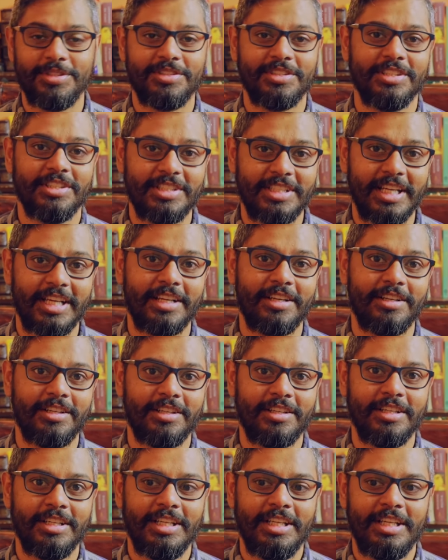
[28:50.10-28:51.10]
is
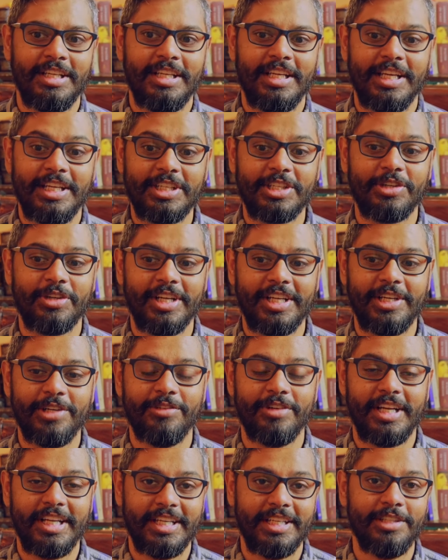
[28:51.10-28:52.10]
integrated
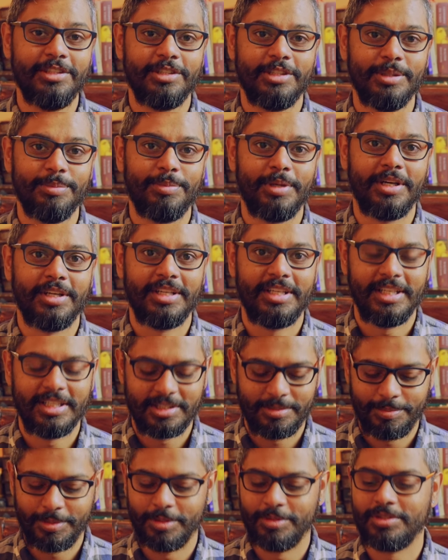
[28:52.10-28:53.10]
right into the body
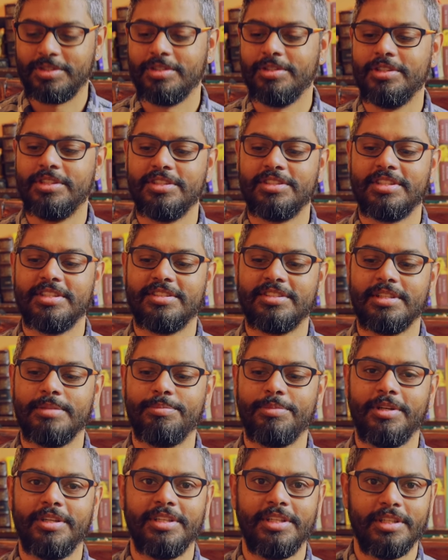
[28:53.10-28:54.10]
as opposed to just a
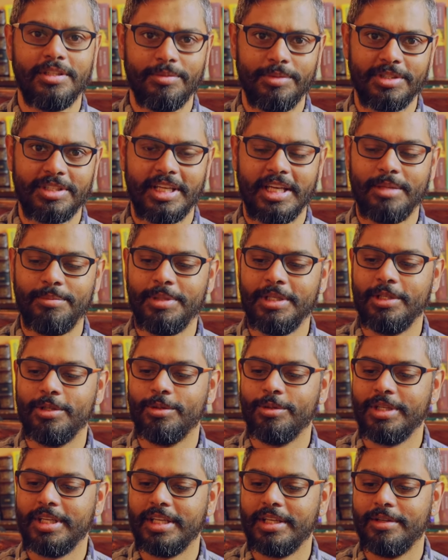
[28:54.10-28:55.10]
slip on here, which can be
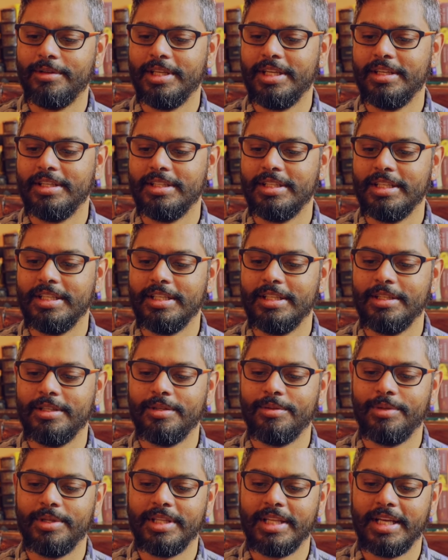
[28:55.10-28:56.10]
annoying when
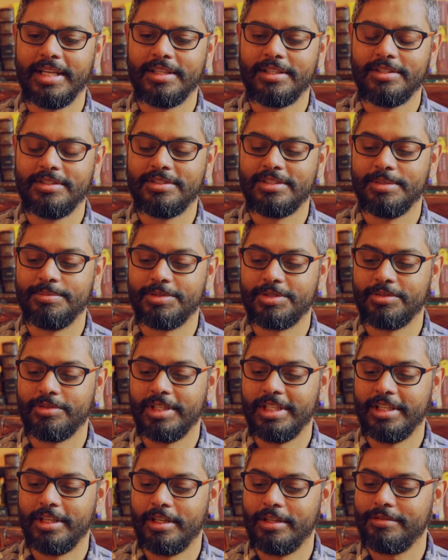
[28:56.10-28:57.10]
that slips
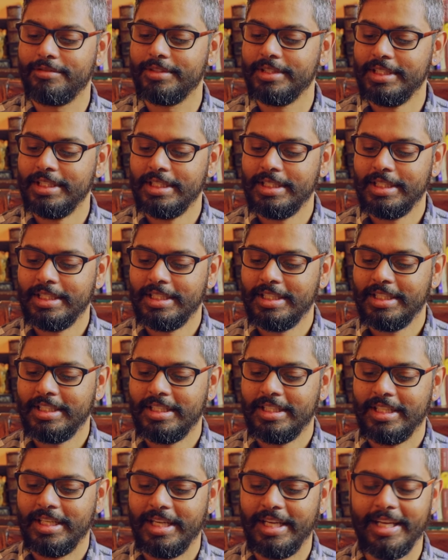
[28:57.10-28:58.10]
right off.
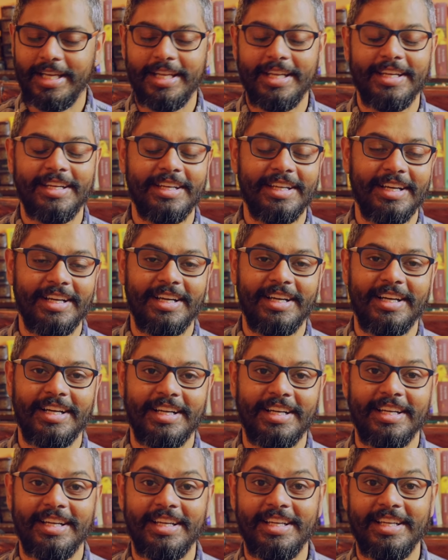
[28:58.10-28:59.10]
And
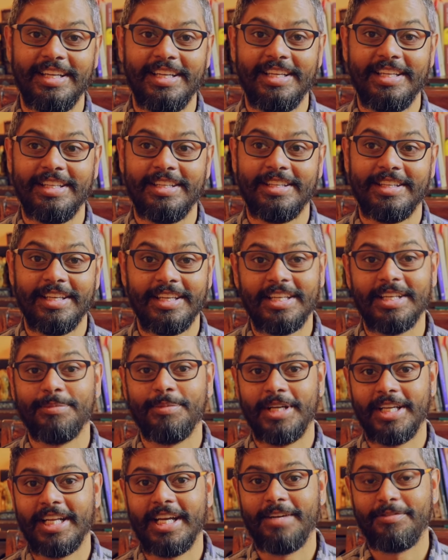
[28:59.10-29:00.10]
I think I
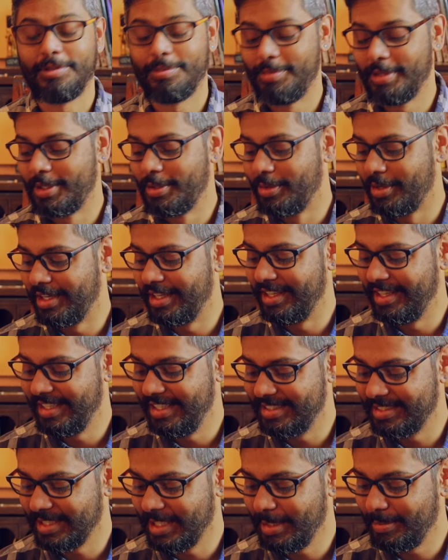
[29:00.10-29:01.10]
might have to pick one of
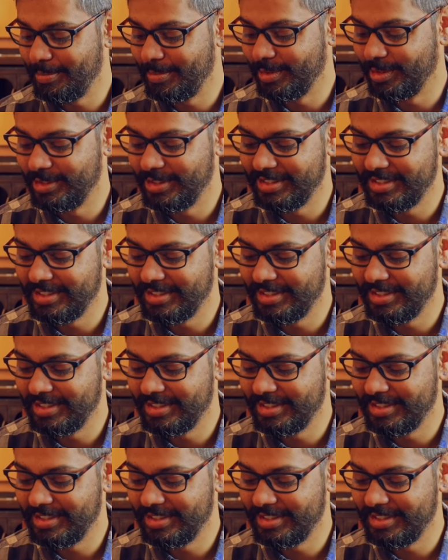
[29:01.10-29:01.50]
these up, or